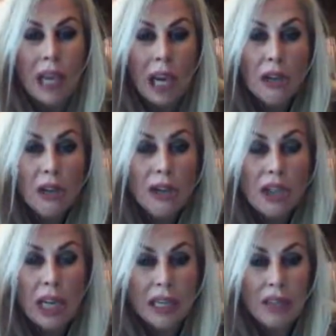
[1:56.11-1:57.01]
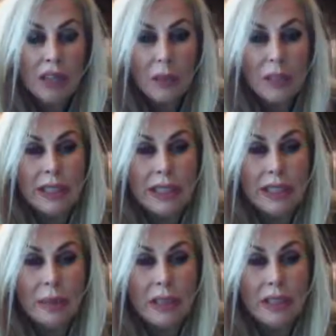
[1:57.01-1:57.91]
Another challenge that we're
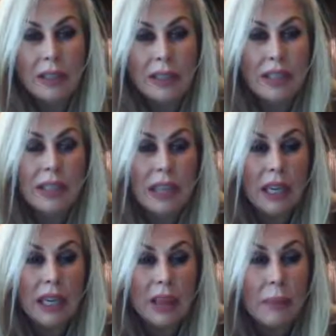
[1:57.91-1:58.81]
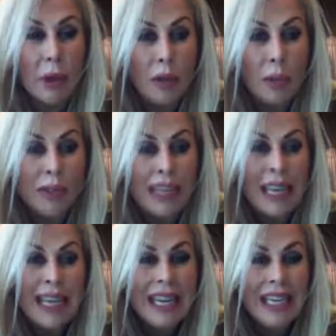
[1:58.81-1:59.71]
seeing in business at the moment
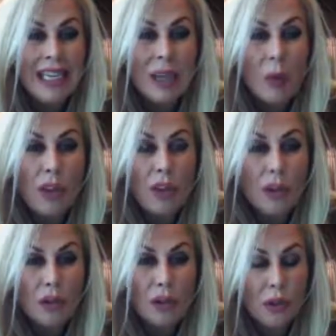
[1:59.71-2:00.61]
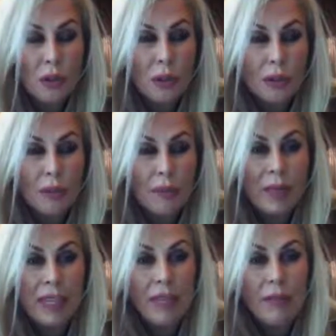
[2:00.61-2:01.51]
is that when you go to Google,
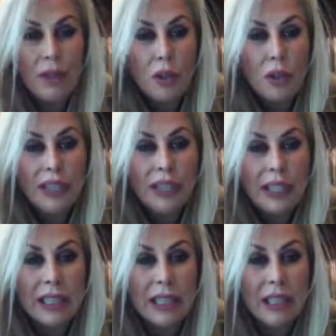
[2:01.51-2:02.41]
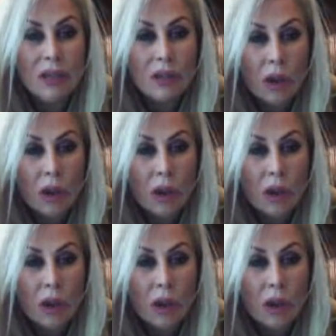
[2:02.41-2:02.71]
if your site is